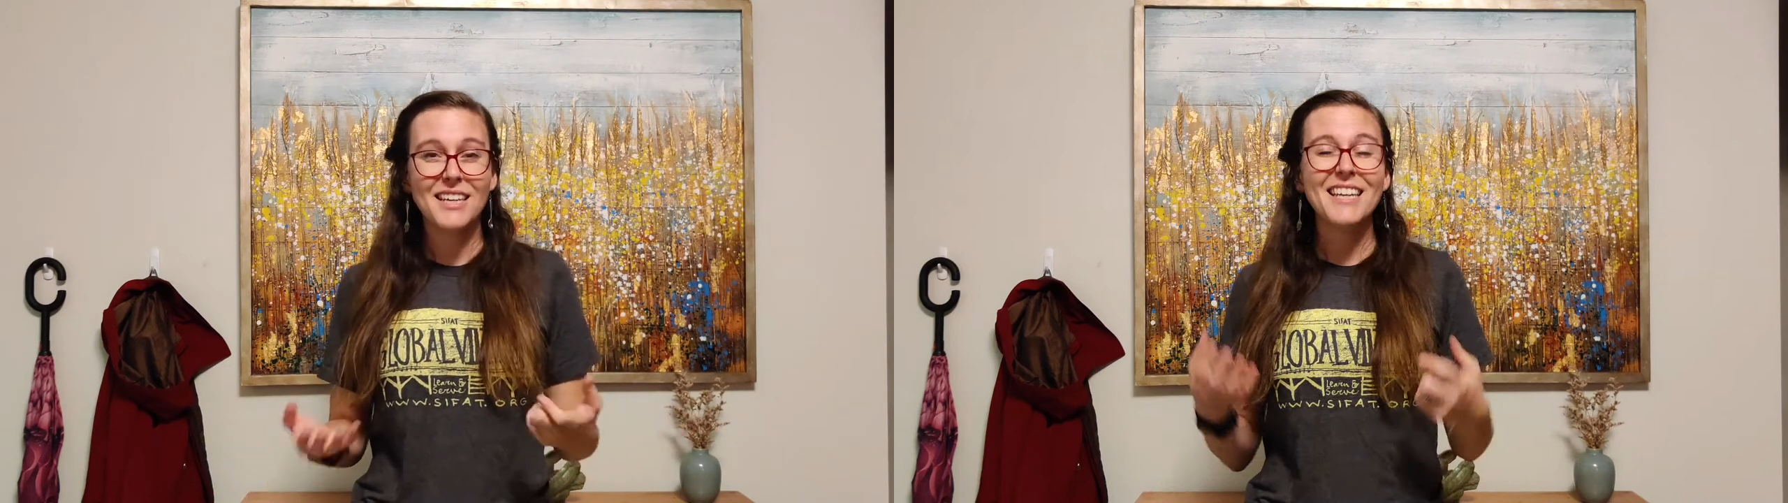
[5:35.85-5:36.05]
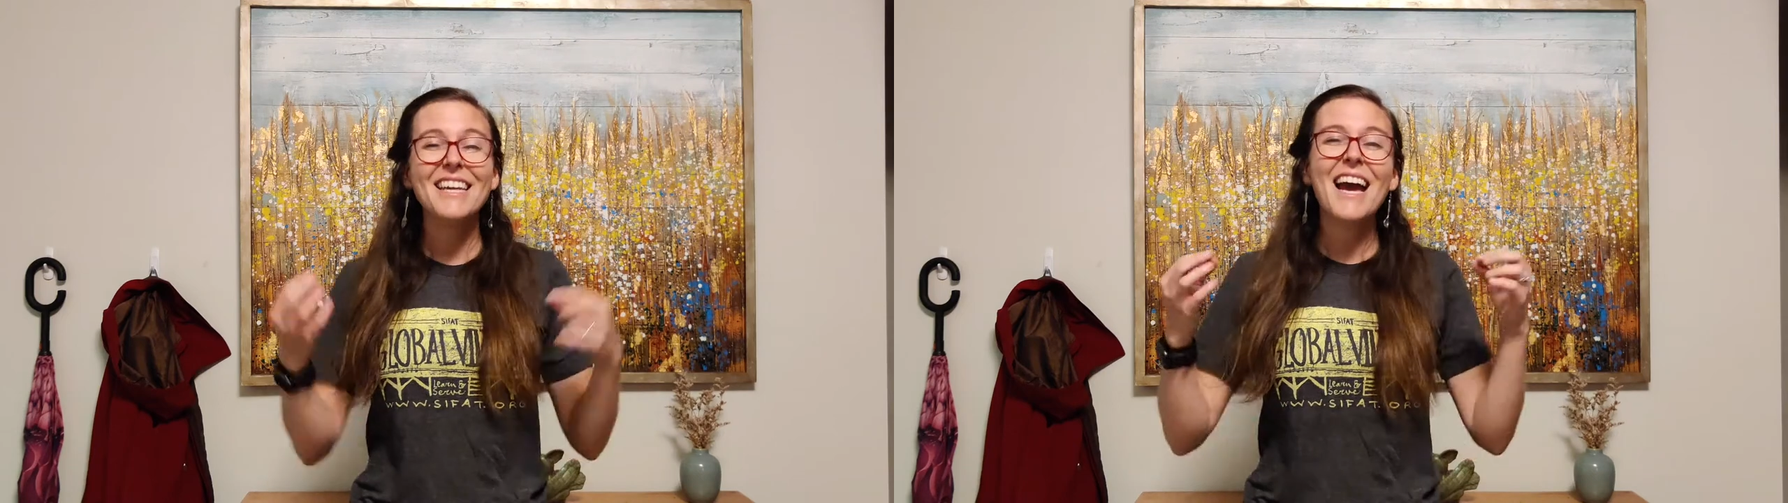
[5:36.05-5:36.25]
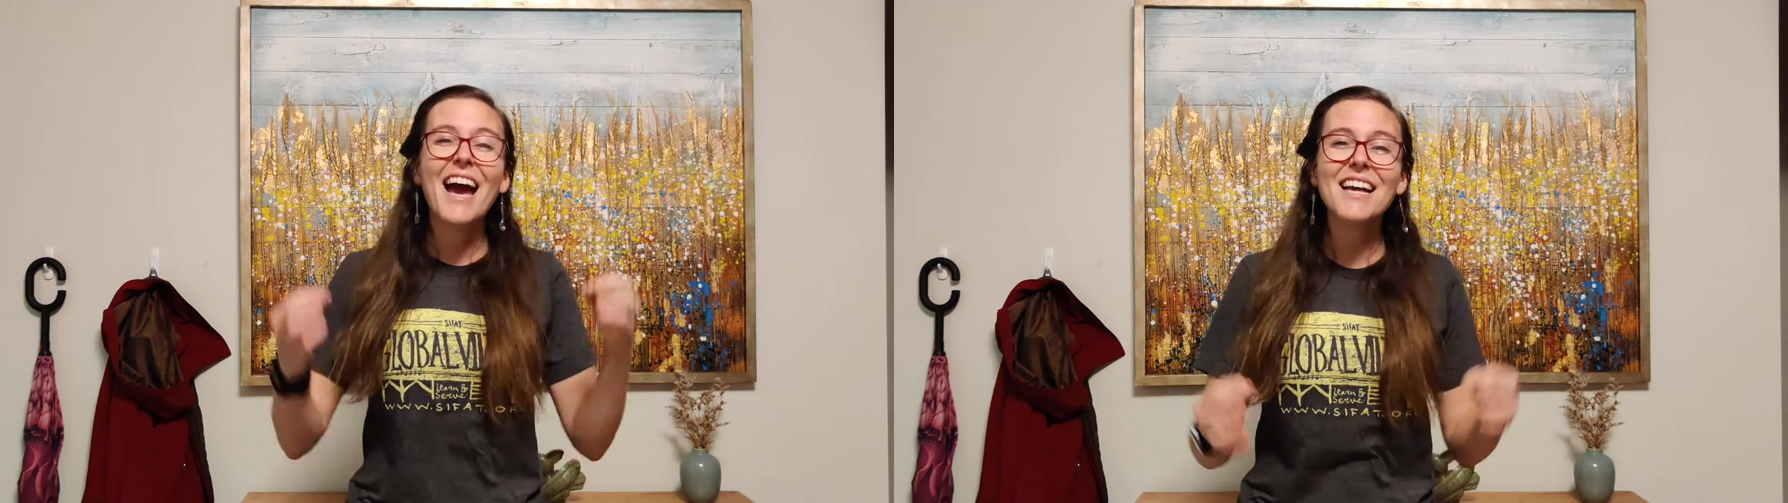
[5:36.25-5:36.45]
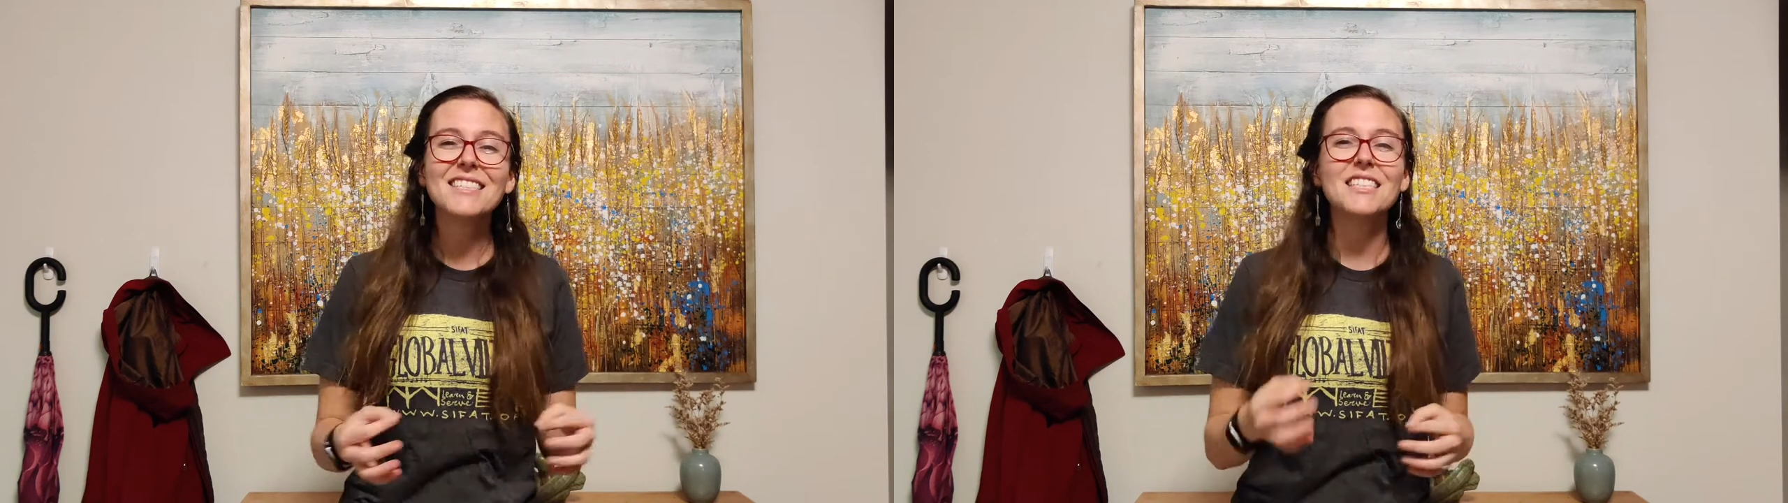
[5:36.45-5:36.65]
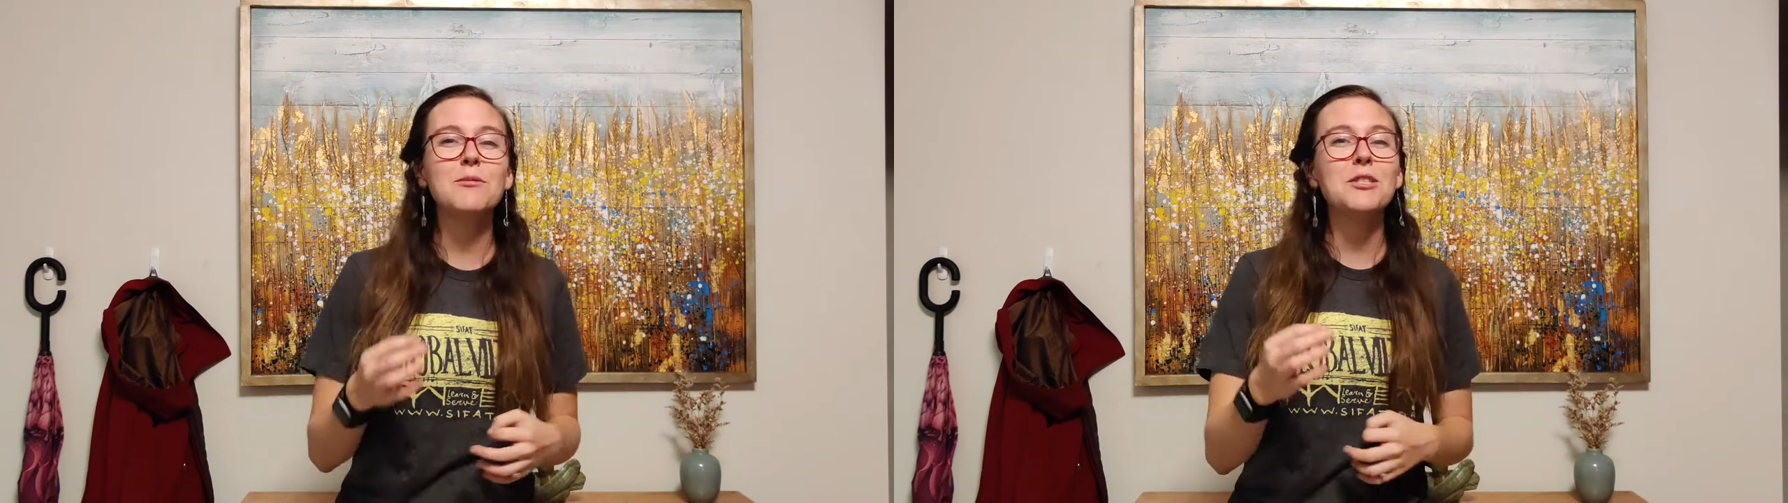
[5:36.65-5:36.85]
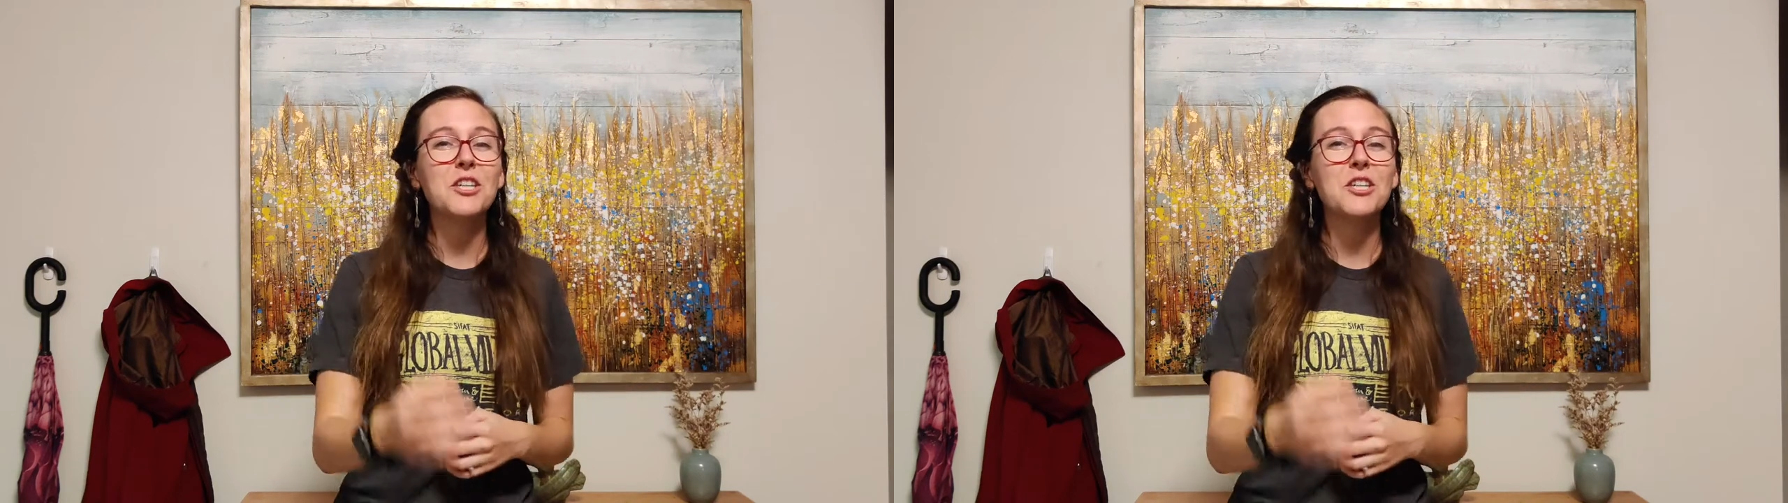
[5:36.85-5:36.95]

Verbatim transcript: He asked him to